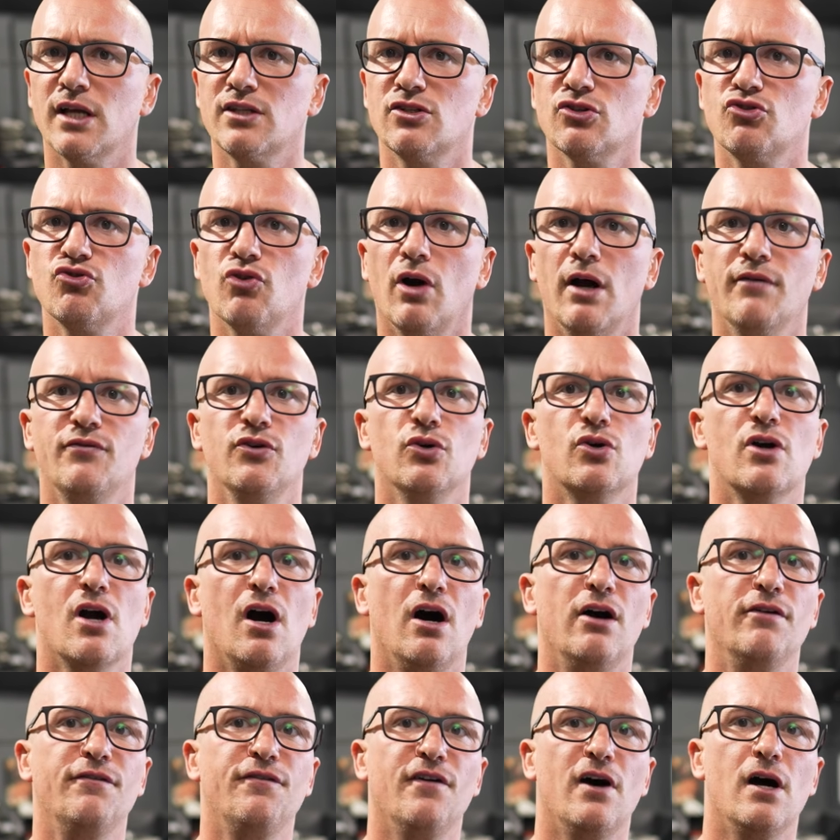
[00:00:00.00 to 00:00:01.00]
to drive your
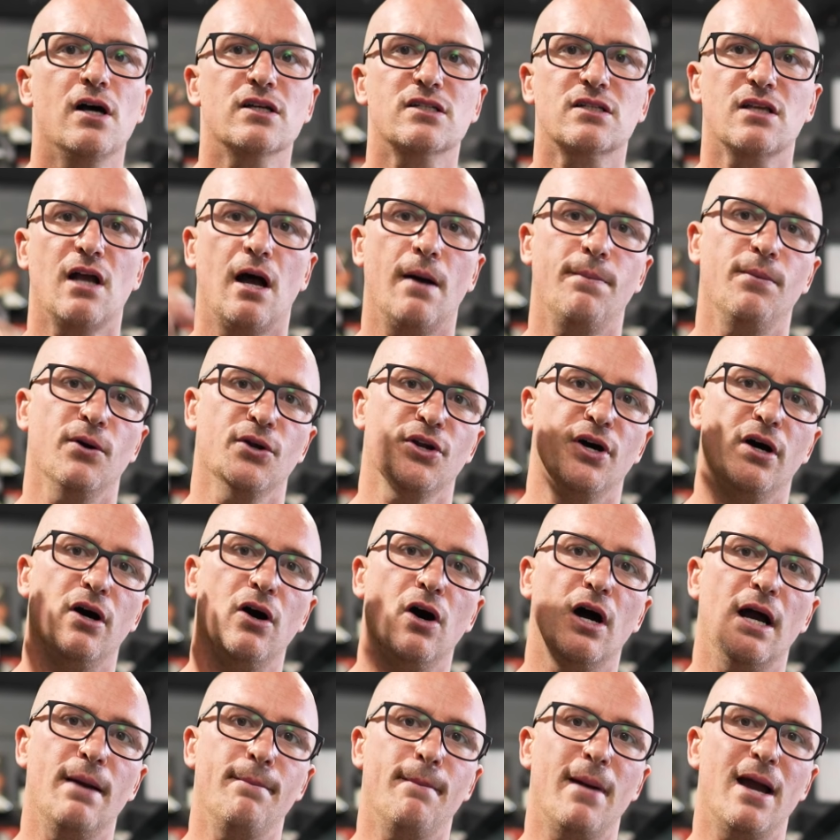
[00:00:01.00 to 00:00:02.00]
car fast up on a
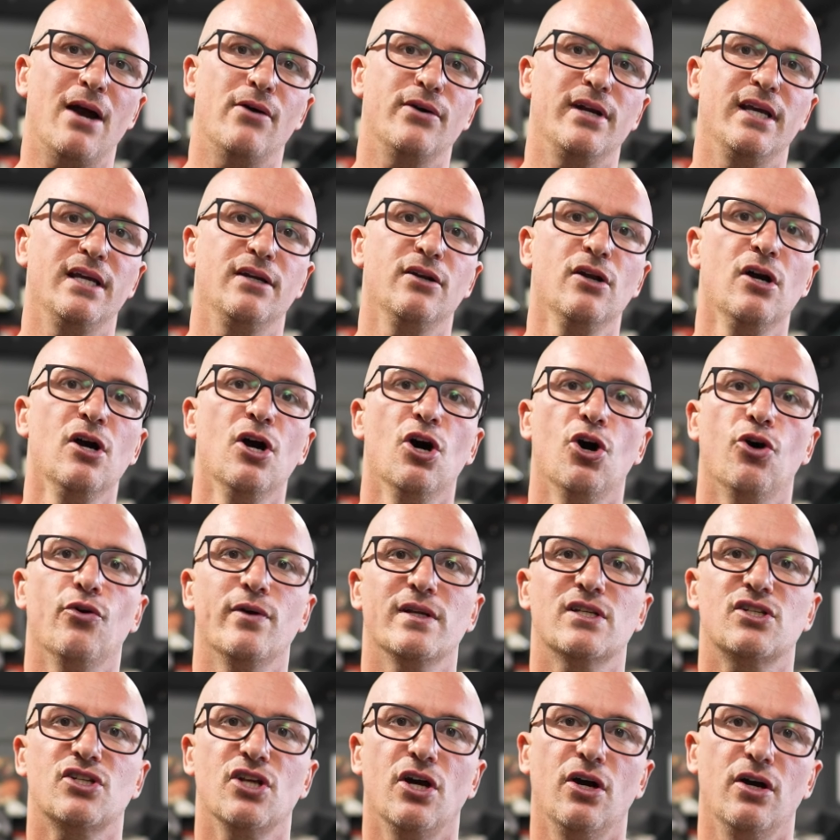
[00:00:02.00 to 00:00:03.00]
high mountain or in
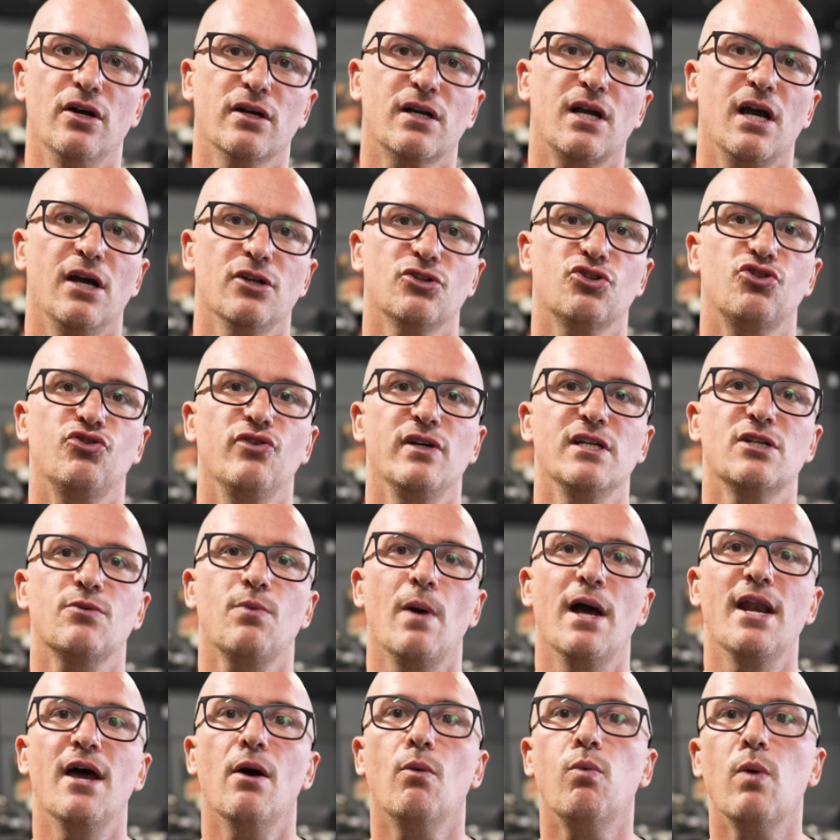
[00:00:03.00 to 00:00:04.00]
certain countries
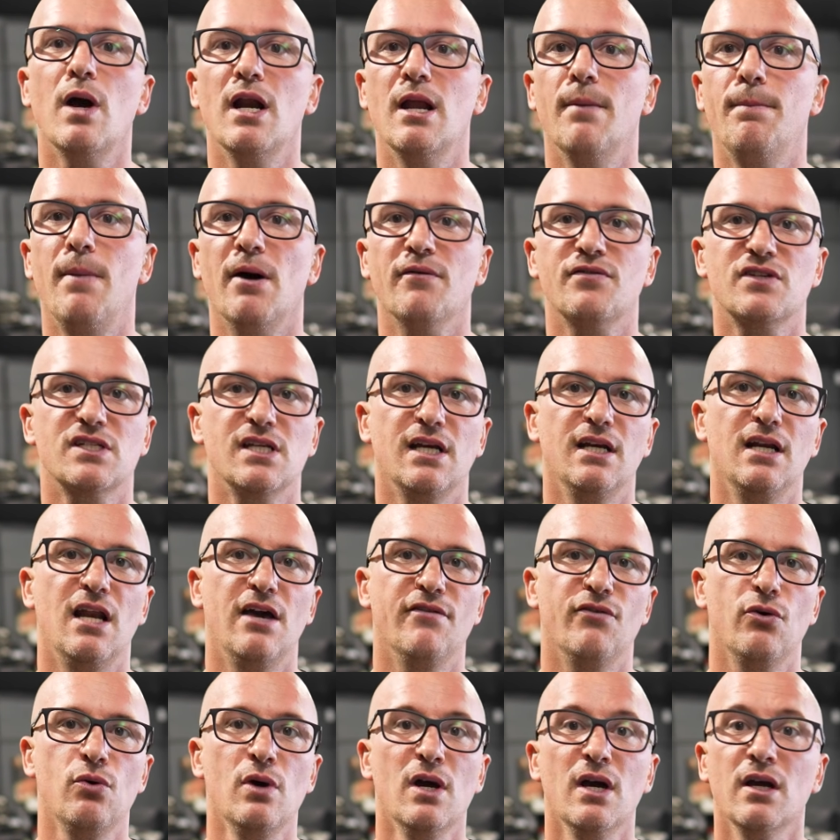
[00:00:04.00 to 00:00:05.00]
where they're well above sea
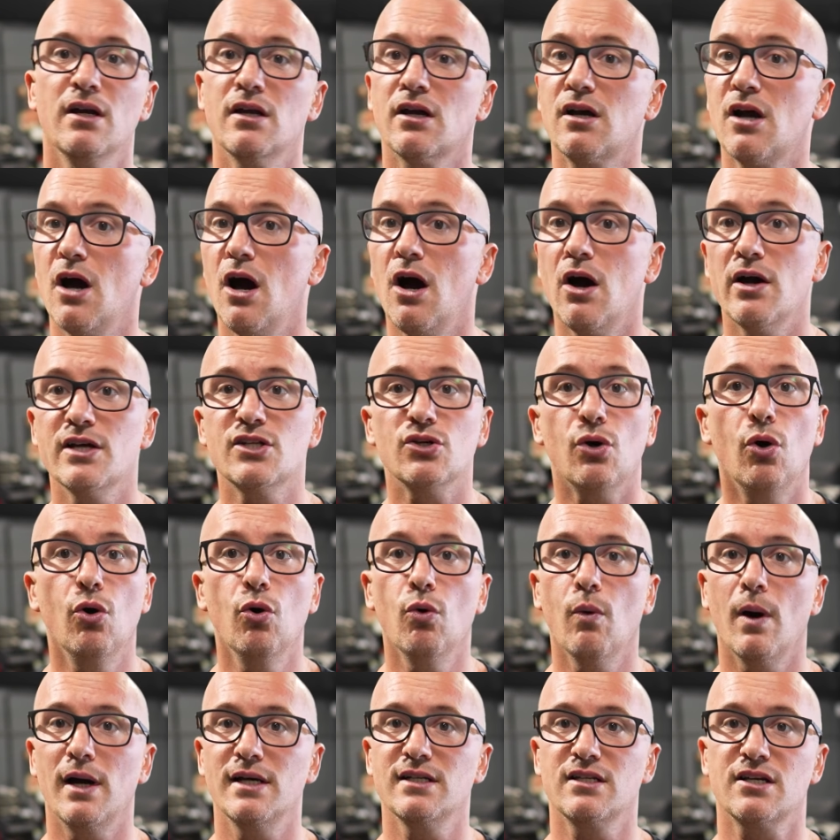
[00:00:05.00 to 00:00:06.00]
level, the car is
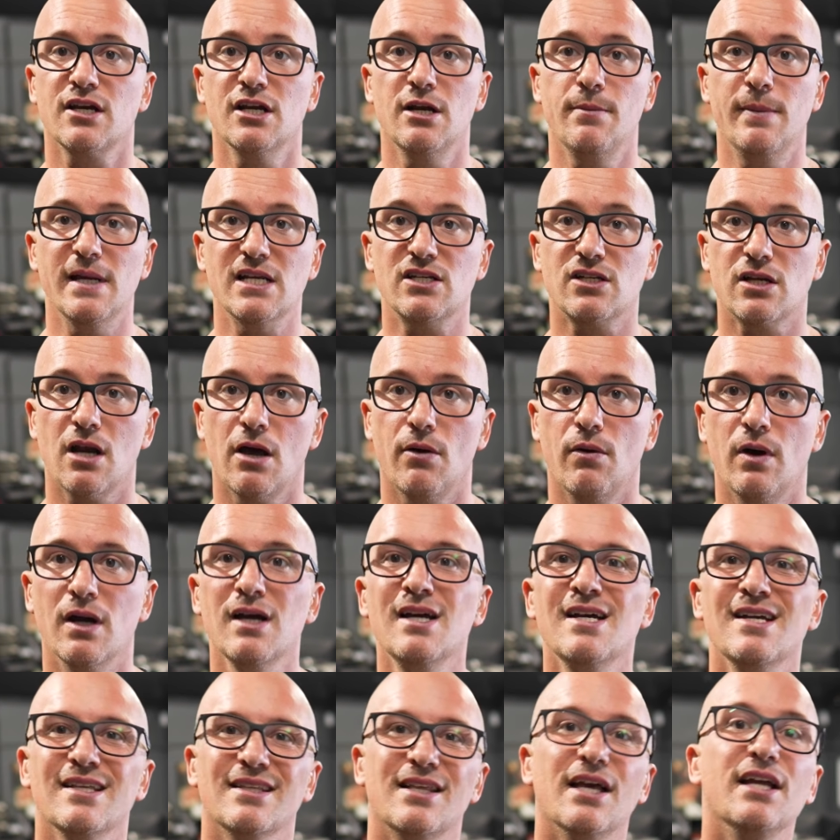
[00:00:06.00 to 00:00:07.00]
always going to be slower
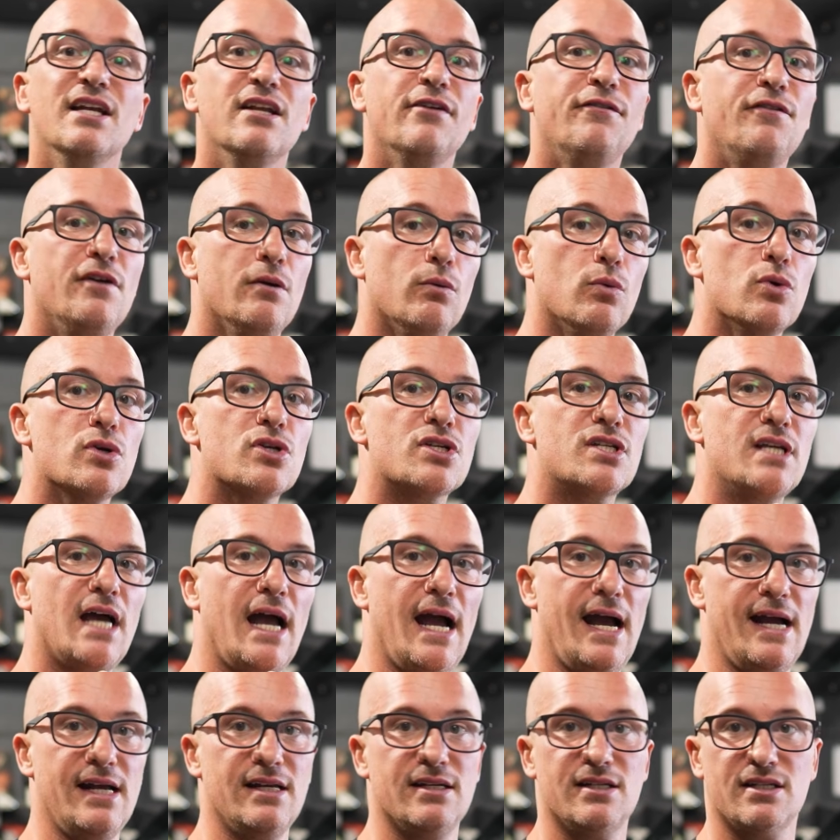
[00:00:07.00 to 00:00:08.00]
than if it was
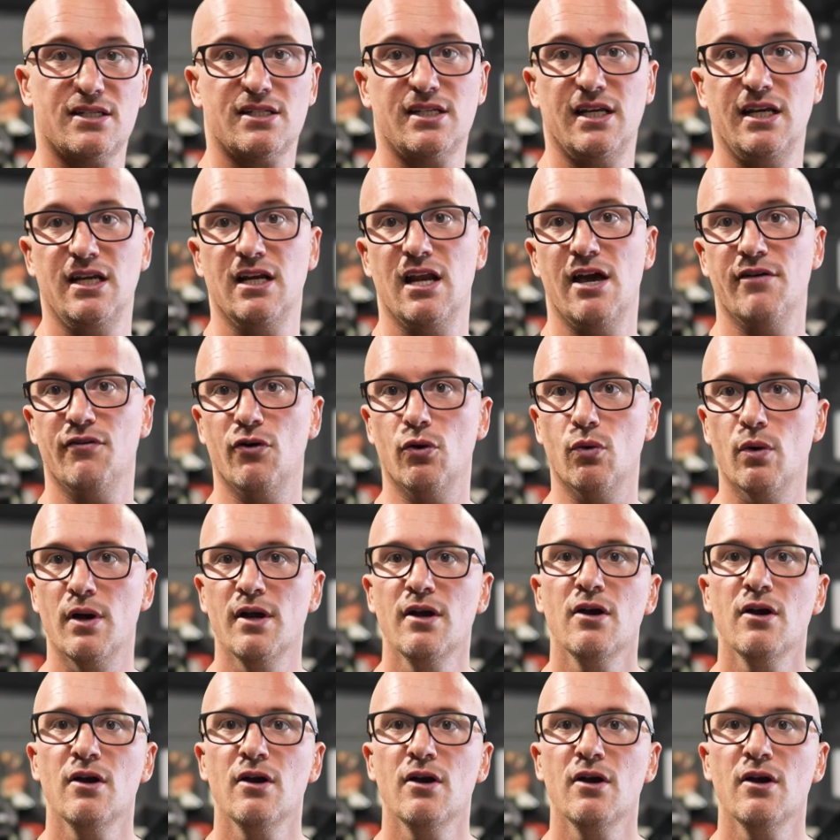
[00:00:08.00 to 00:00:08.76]
at sea level.